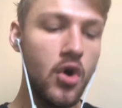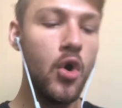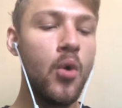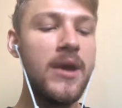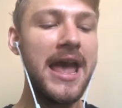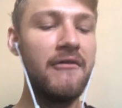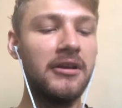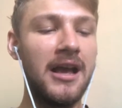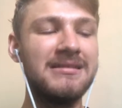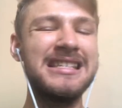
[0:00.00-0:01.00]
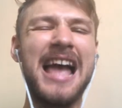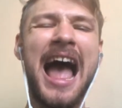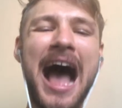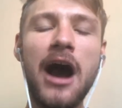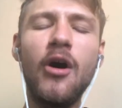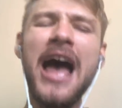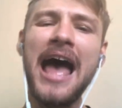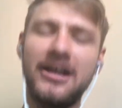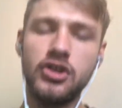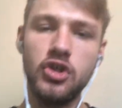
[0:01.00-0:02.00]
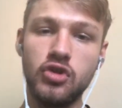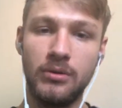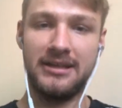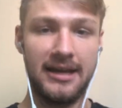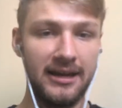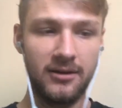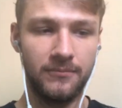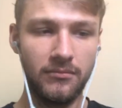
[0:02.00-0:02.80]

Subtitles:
All we have in life is our actions we take.